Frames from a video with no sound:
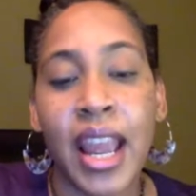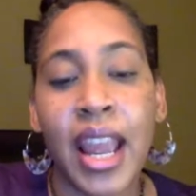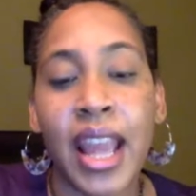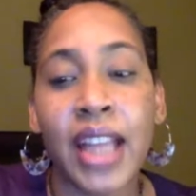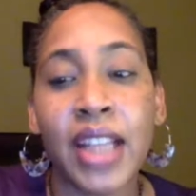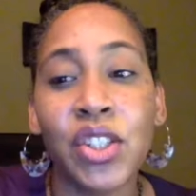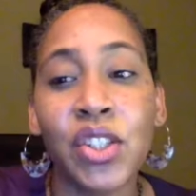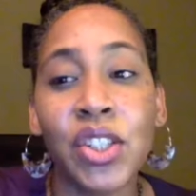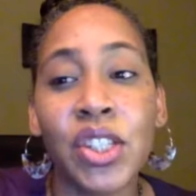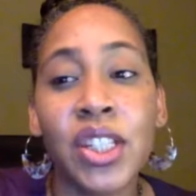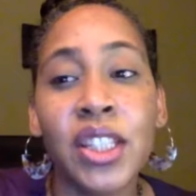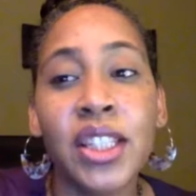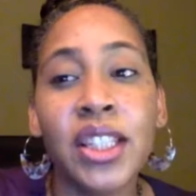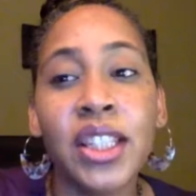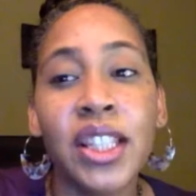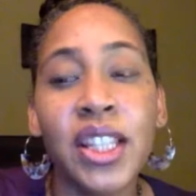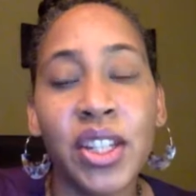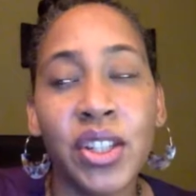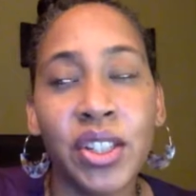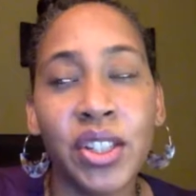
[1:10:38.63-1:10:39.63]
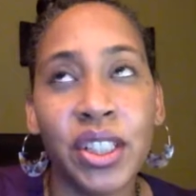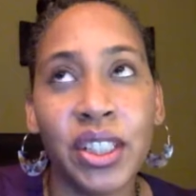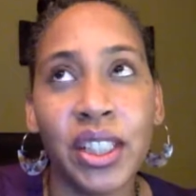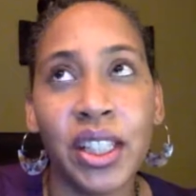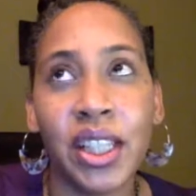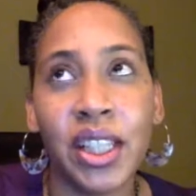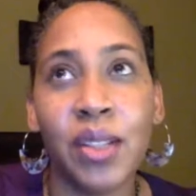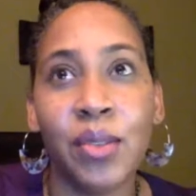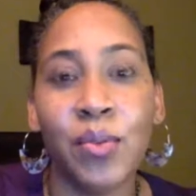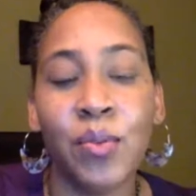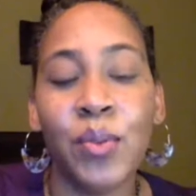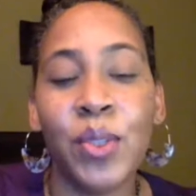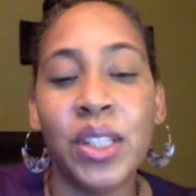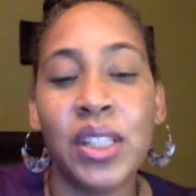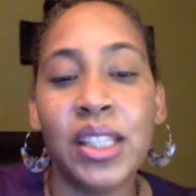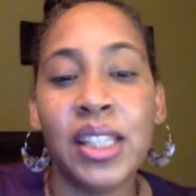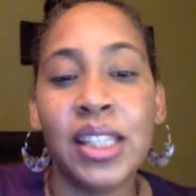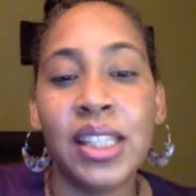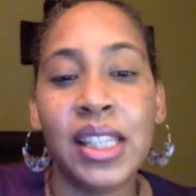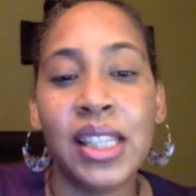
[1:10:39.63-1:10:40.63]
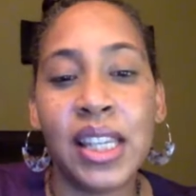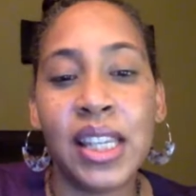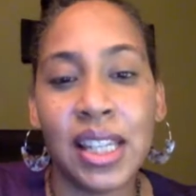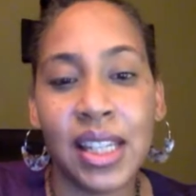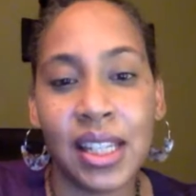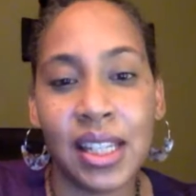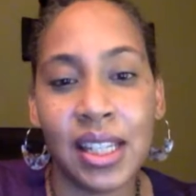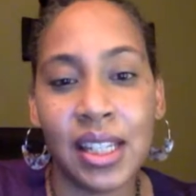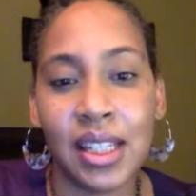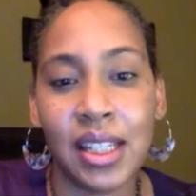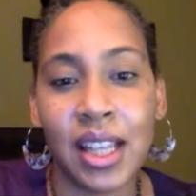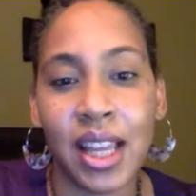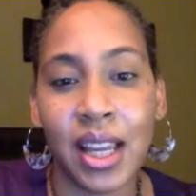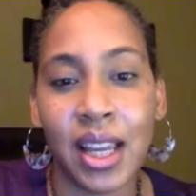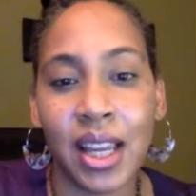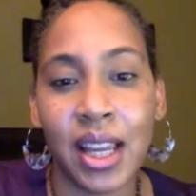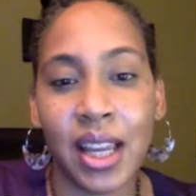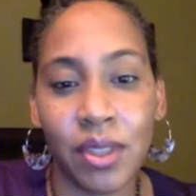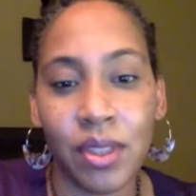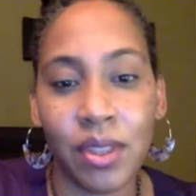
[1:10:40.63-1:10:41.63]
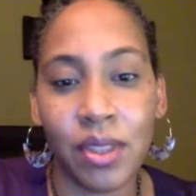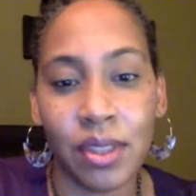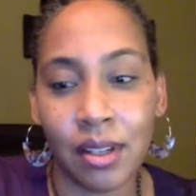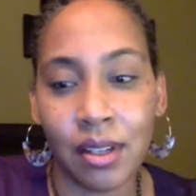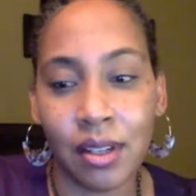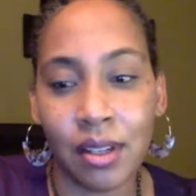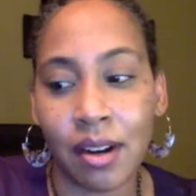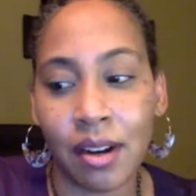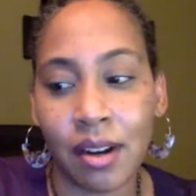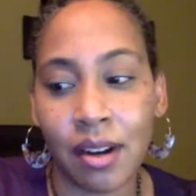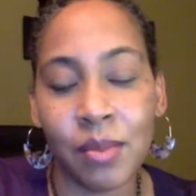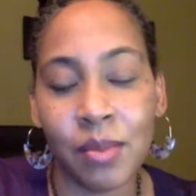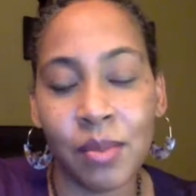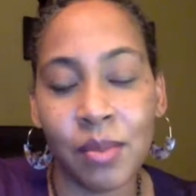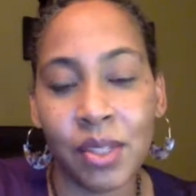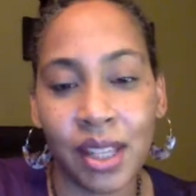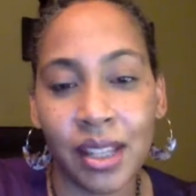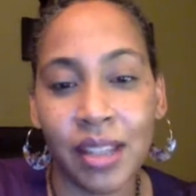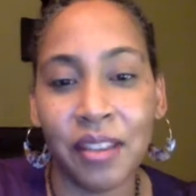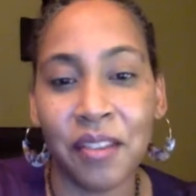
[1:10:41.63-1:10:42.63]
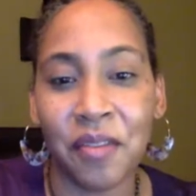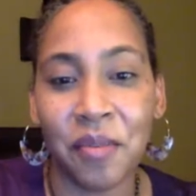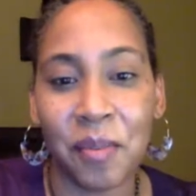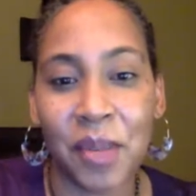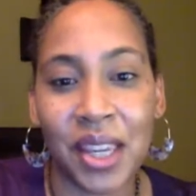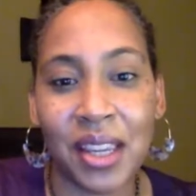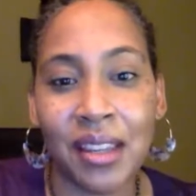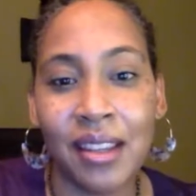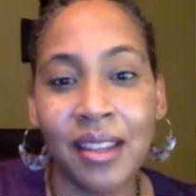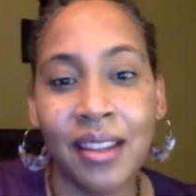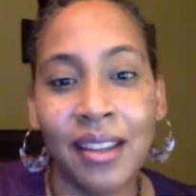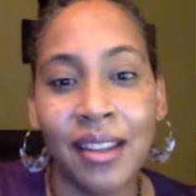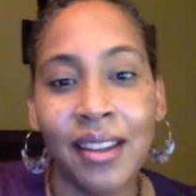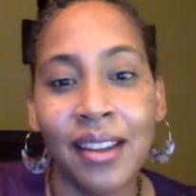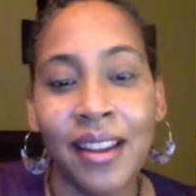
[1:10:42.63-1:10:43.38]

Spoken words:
And she literally was seated like within arm's length of me.